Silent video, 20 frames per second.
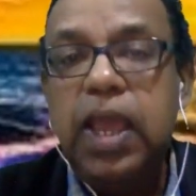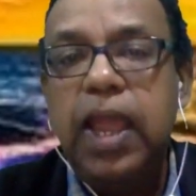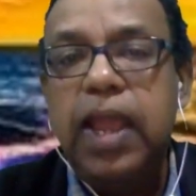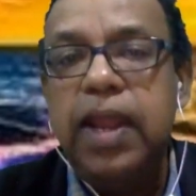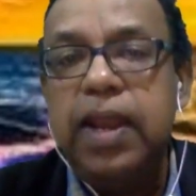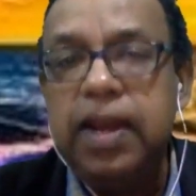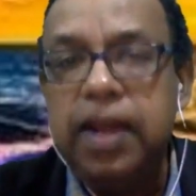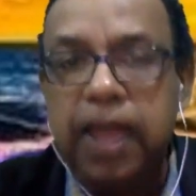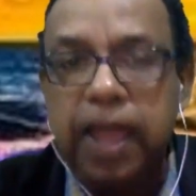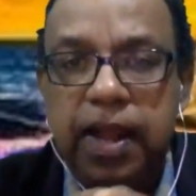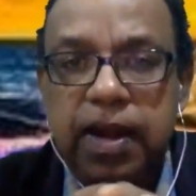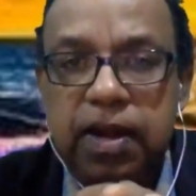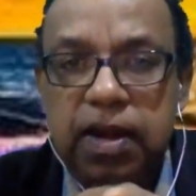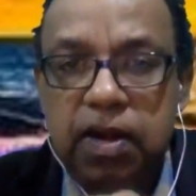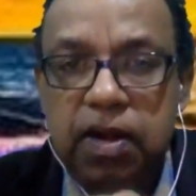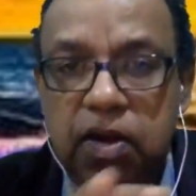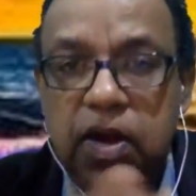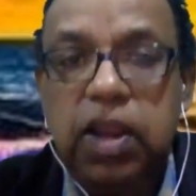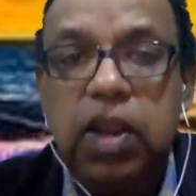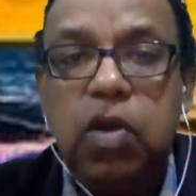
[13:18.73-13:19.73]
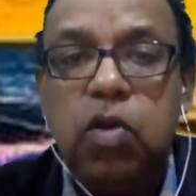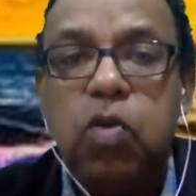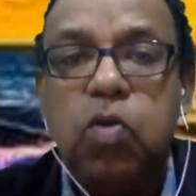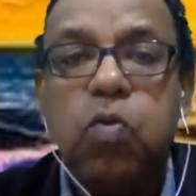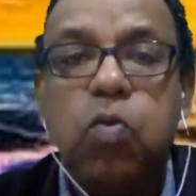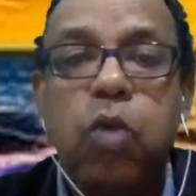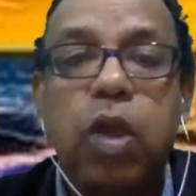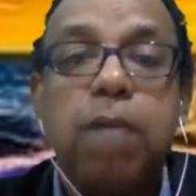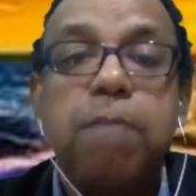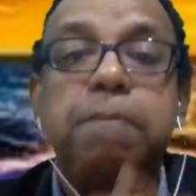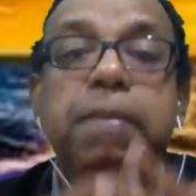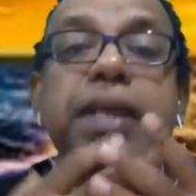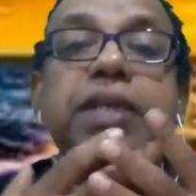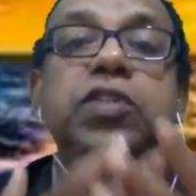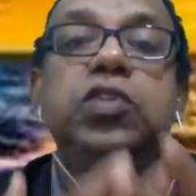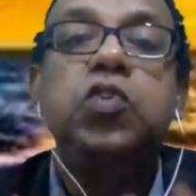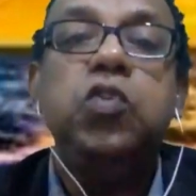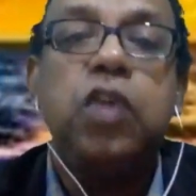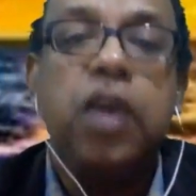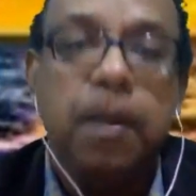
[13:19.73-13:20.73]
and and relook what
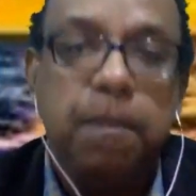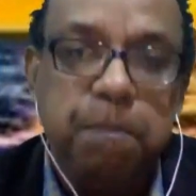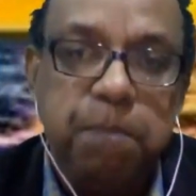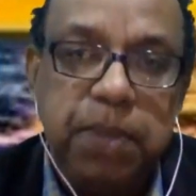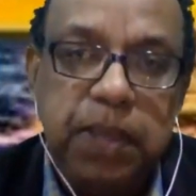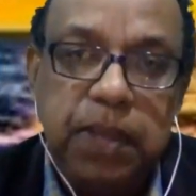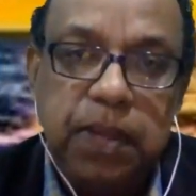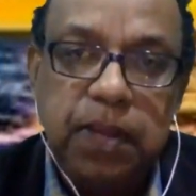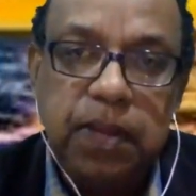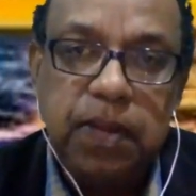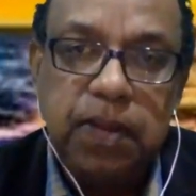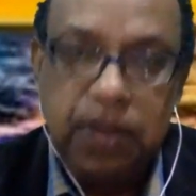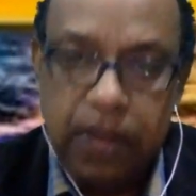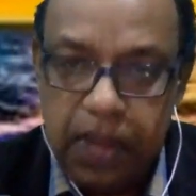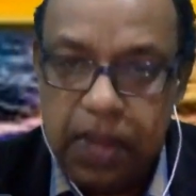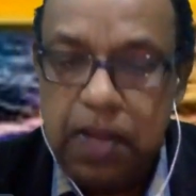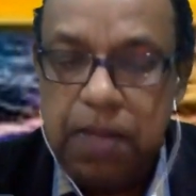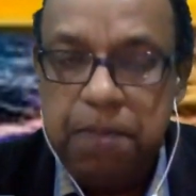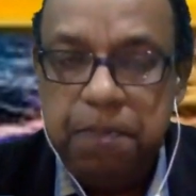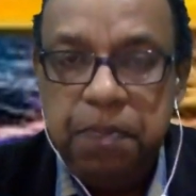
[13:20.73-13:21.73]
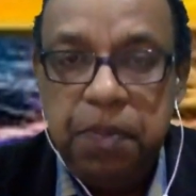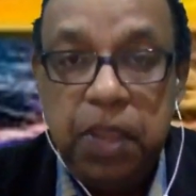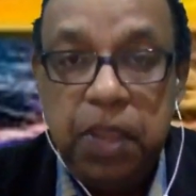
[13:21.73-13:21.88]
makes you happy okay